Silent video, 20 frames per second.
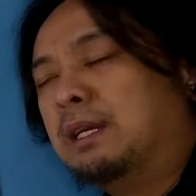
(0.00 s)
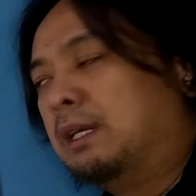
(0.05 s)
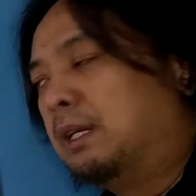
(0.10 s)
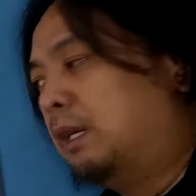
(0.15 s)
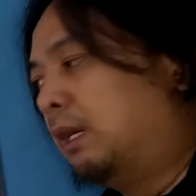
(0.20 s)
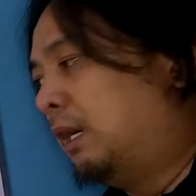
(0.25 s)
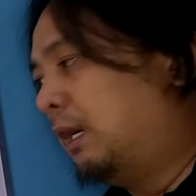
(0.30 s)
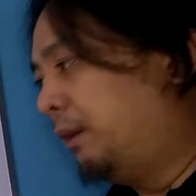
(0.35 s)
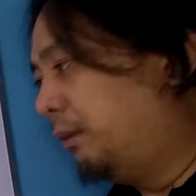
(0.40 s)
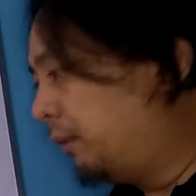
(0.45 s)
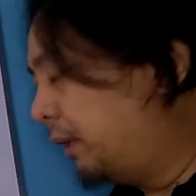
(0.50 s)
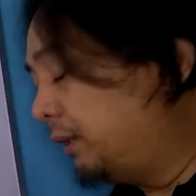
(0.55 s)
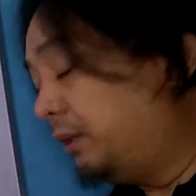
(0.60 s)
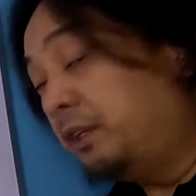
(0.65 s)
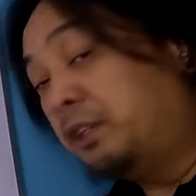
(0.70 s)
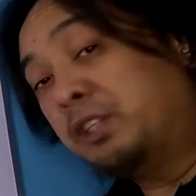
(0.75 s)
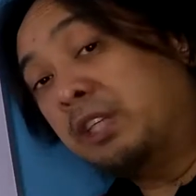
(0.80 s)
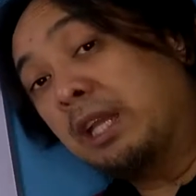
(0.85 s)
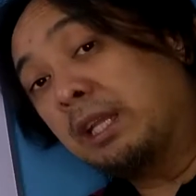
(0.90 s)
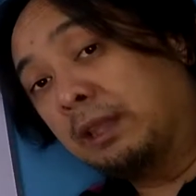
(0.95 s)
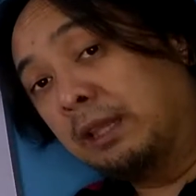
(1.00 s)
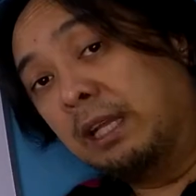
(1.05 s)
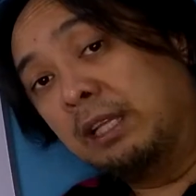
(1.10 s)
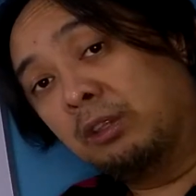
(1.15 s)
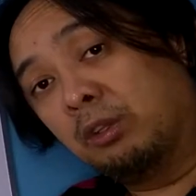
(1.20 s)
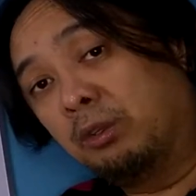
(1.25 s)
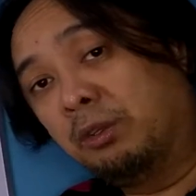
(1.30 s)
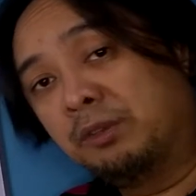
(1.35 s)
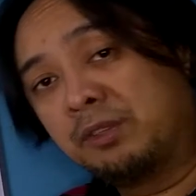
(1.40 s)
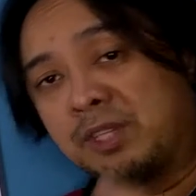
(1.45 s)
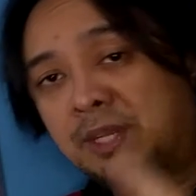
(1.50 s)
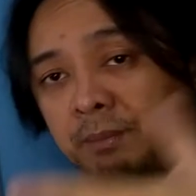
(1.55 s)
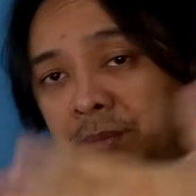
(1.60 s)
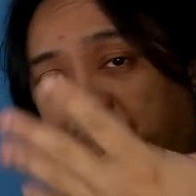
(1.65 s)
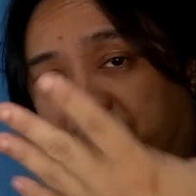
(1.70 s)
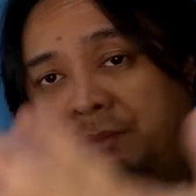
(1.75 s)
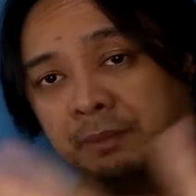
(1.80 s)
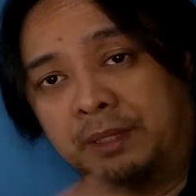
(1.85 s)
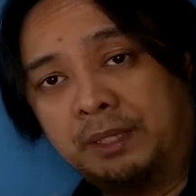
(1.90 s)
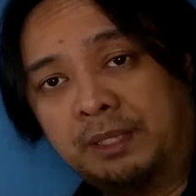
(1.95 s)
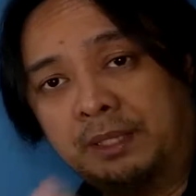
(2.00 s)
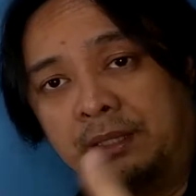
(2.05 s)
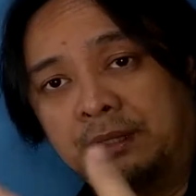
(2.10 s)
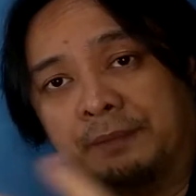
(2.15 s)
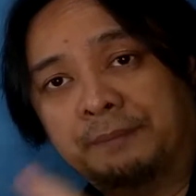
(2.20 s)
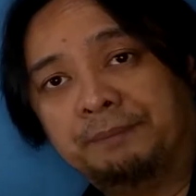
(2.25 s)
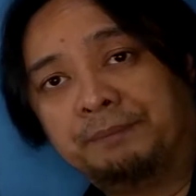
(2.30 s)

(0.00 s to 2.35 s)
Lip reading: I already checked that on some of my